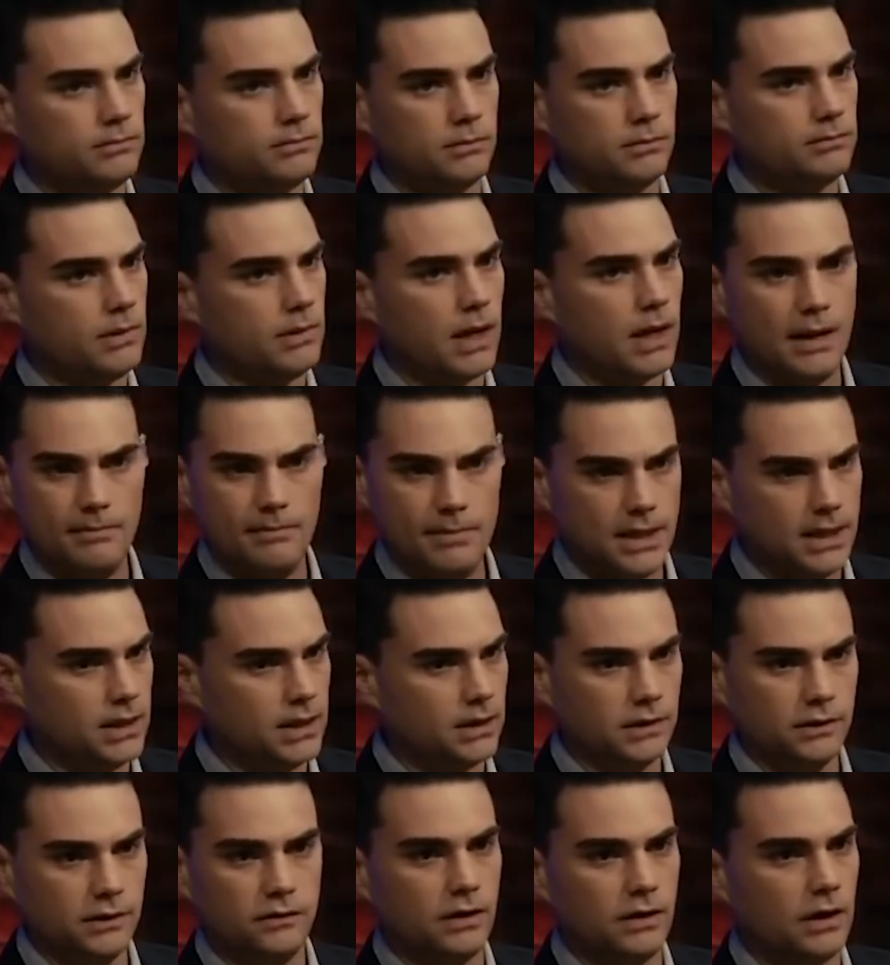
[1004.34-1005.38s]
I
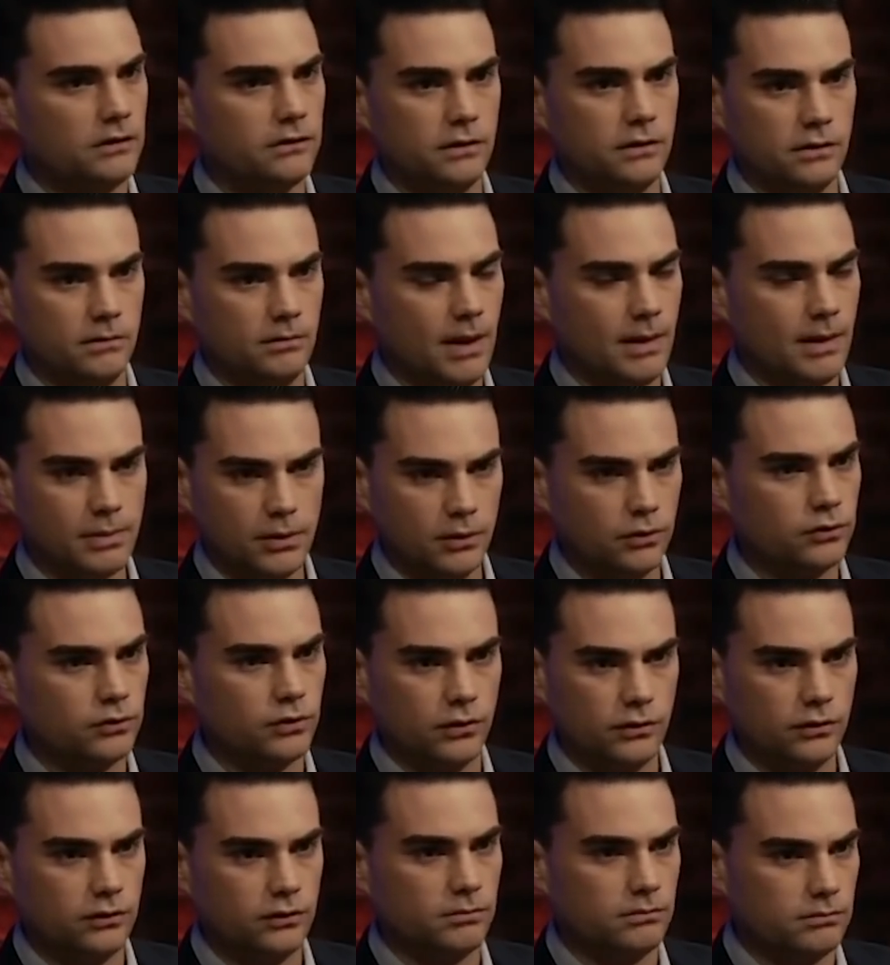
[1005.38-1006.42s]
immediately said to my
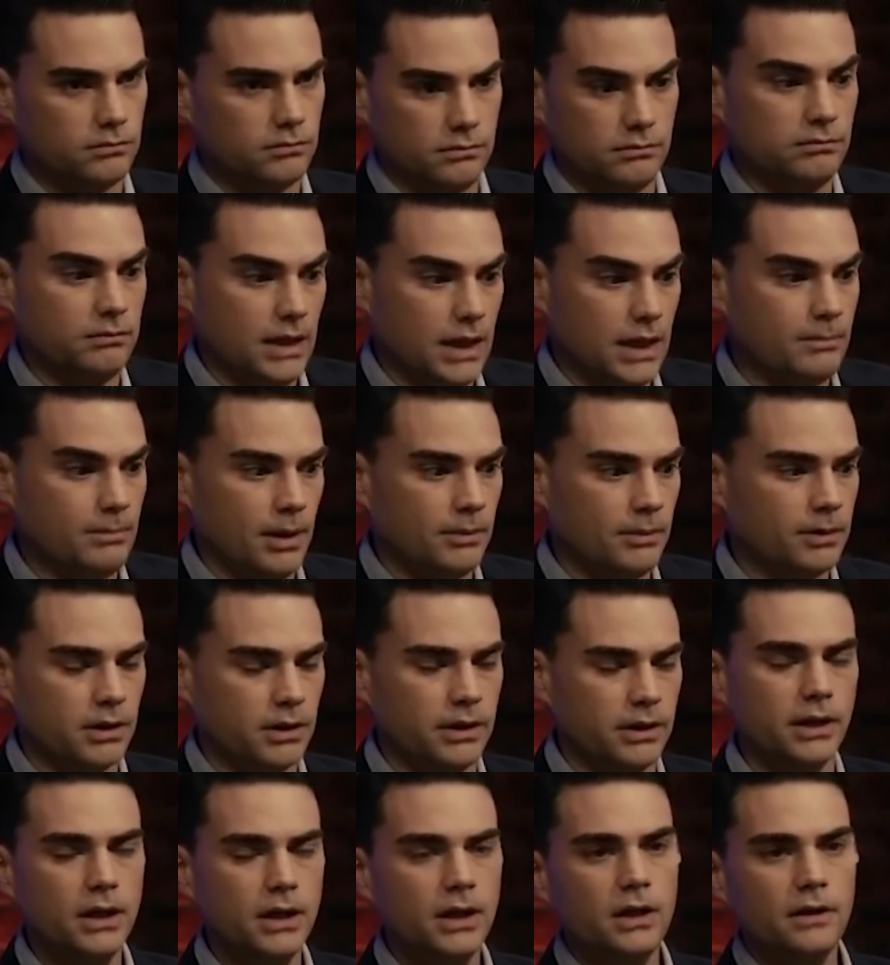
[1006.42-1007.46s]
producers and
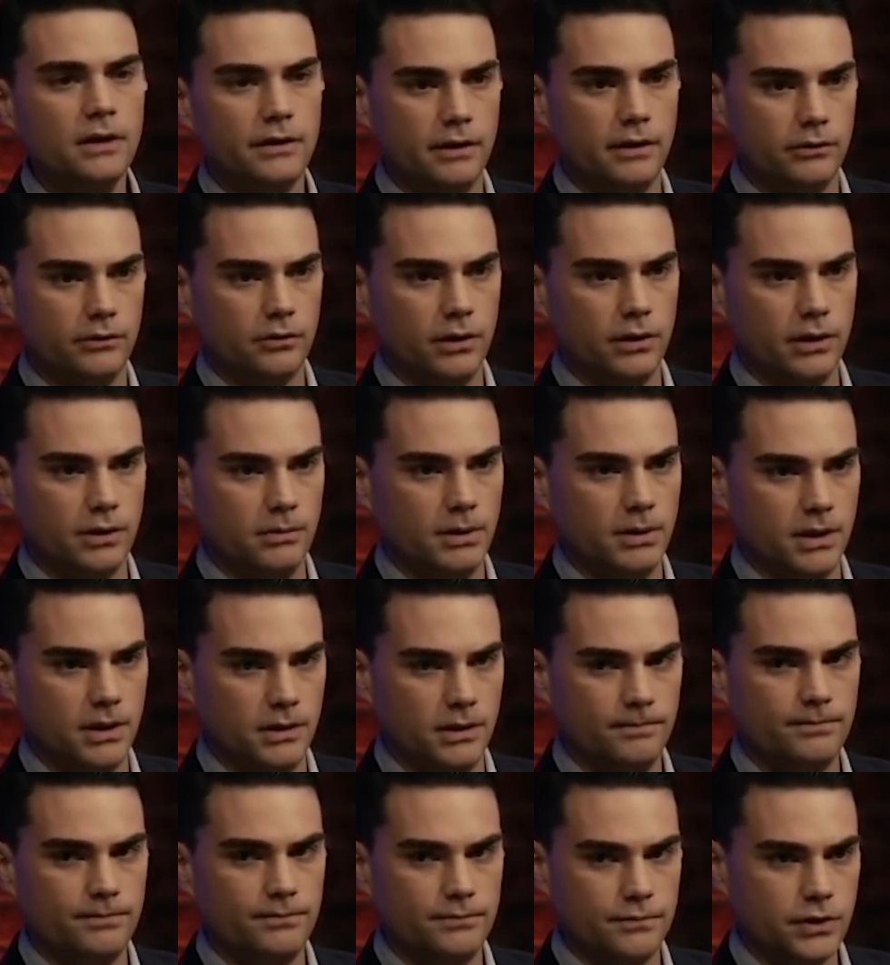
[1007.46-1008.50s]
publicly that it was going to
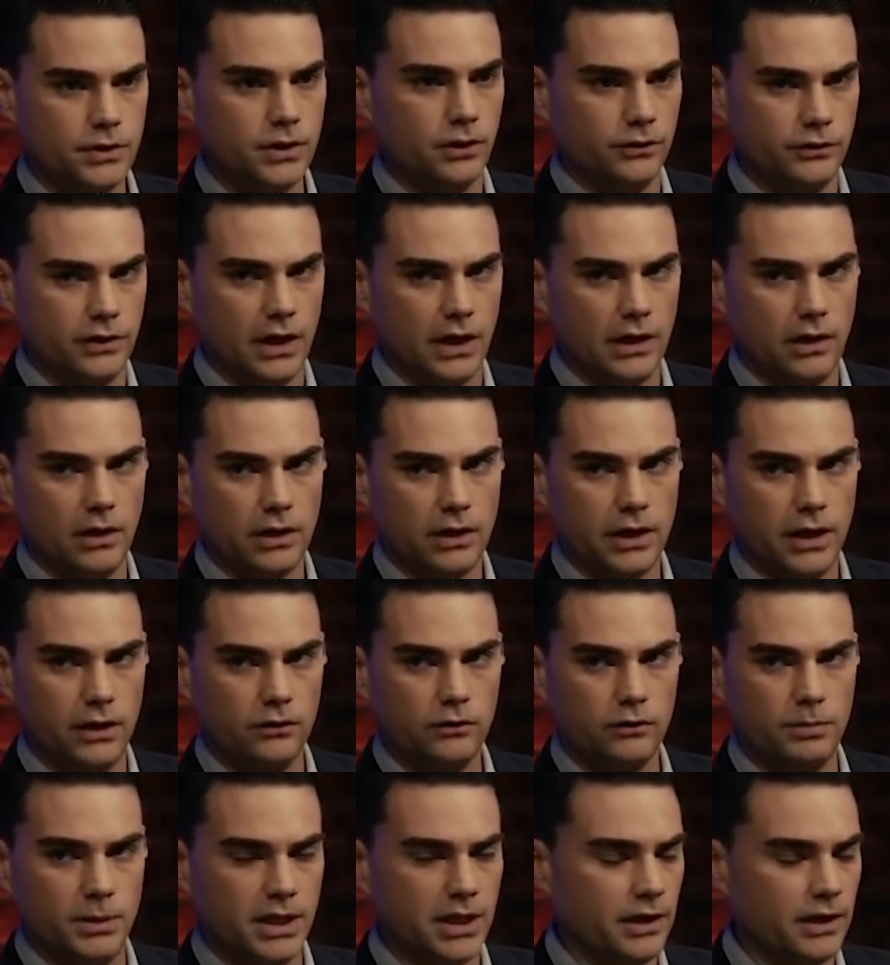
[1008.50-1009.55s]
be guilty on all
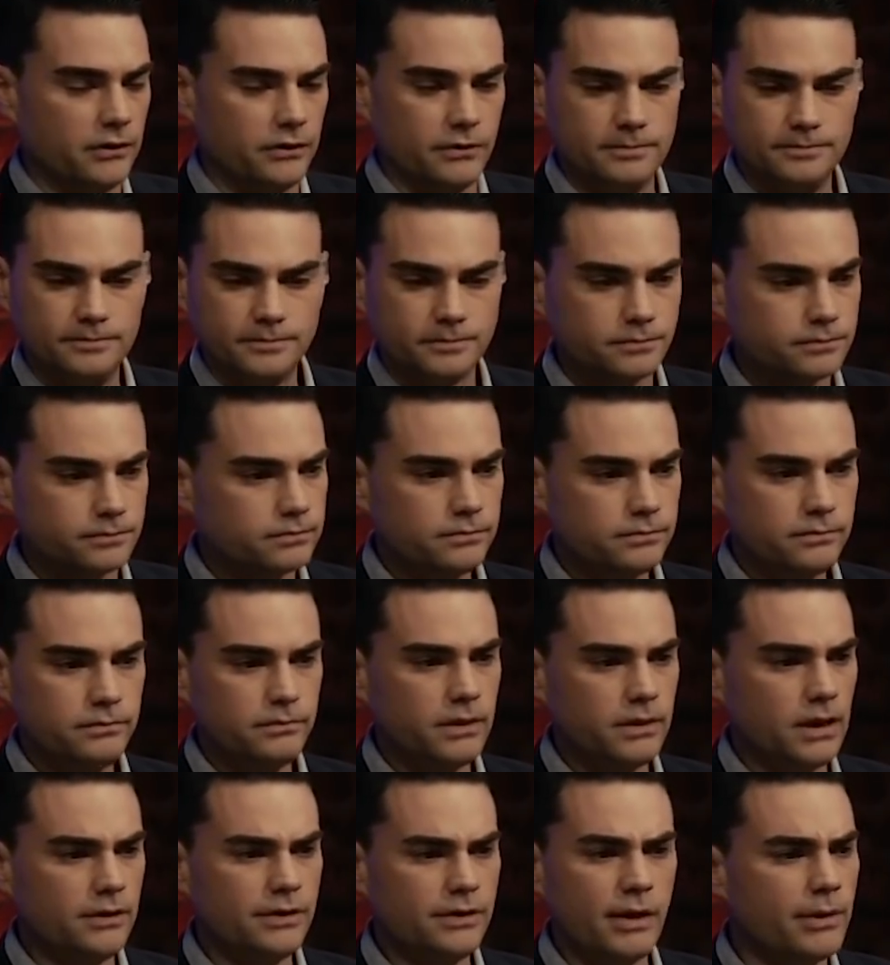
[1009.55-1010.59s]
counts because
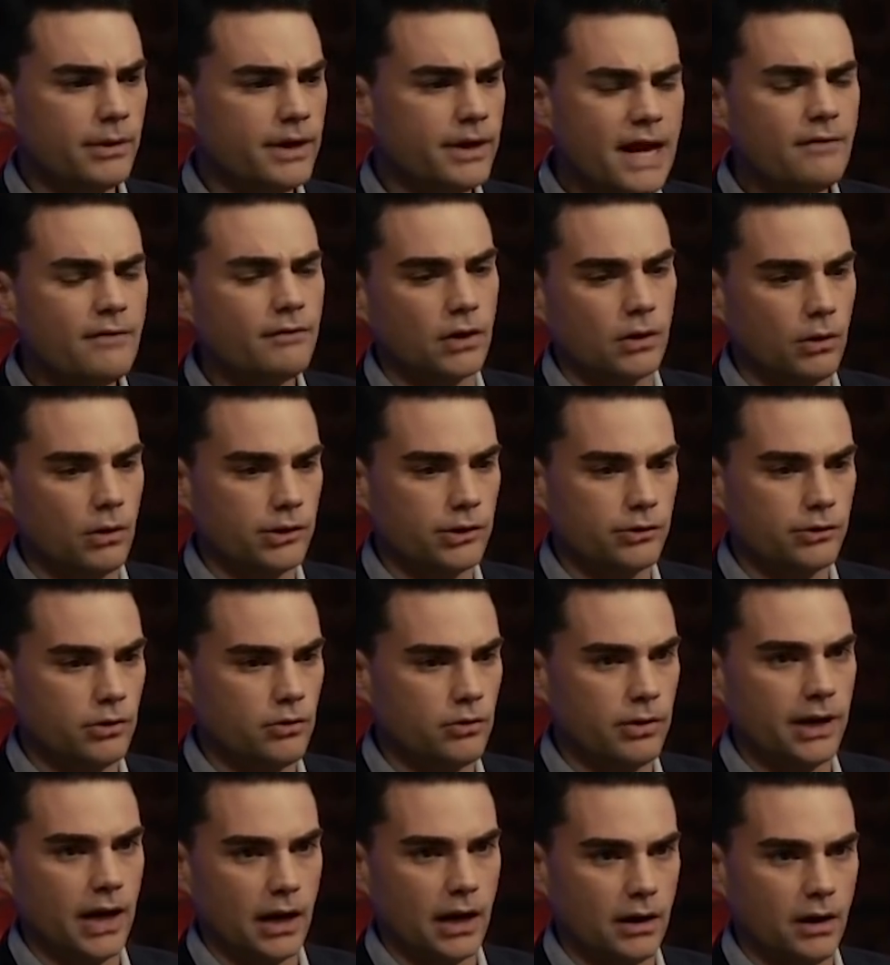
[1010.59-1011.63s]
they were never going to
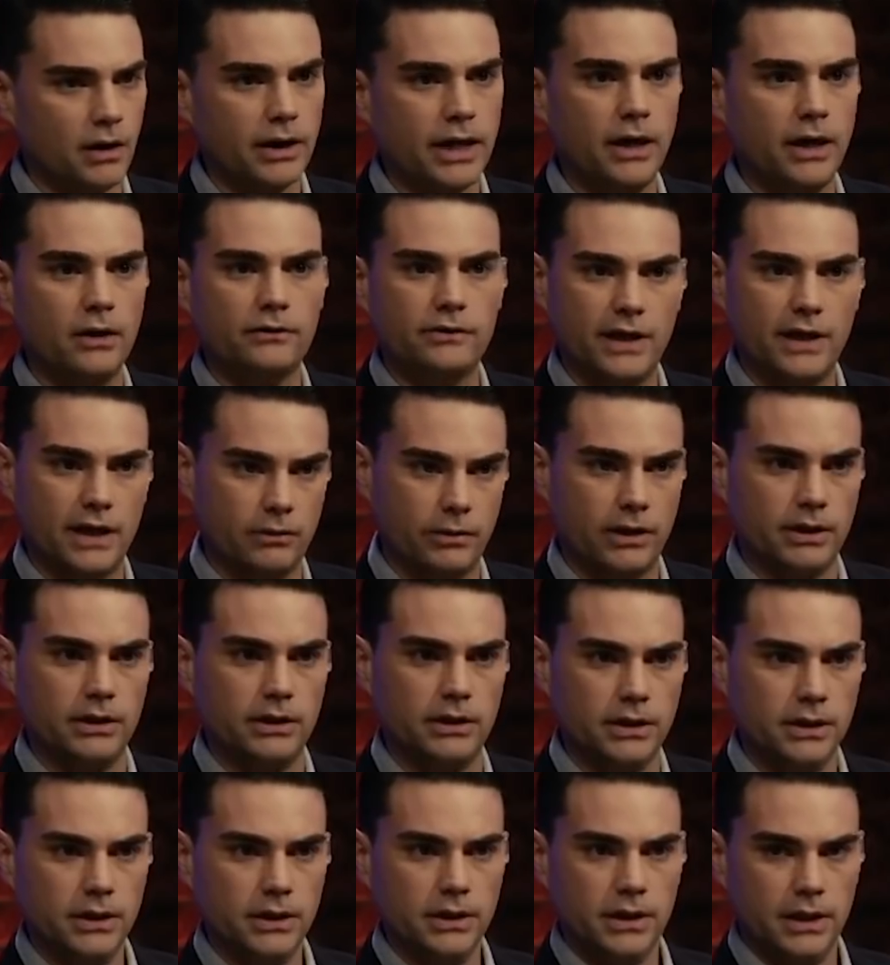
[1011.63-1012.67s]
acquit on all counts that
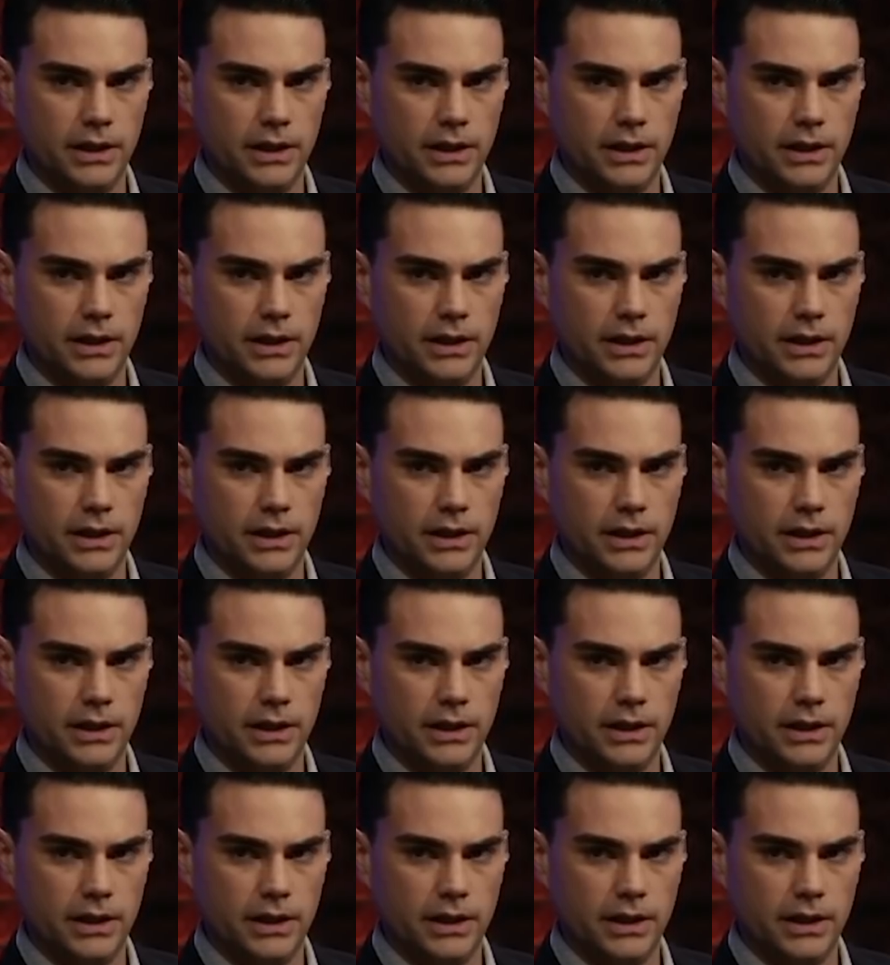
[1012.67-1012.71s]
quickly.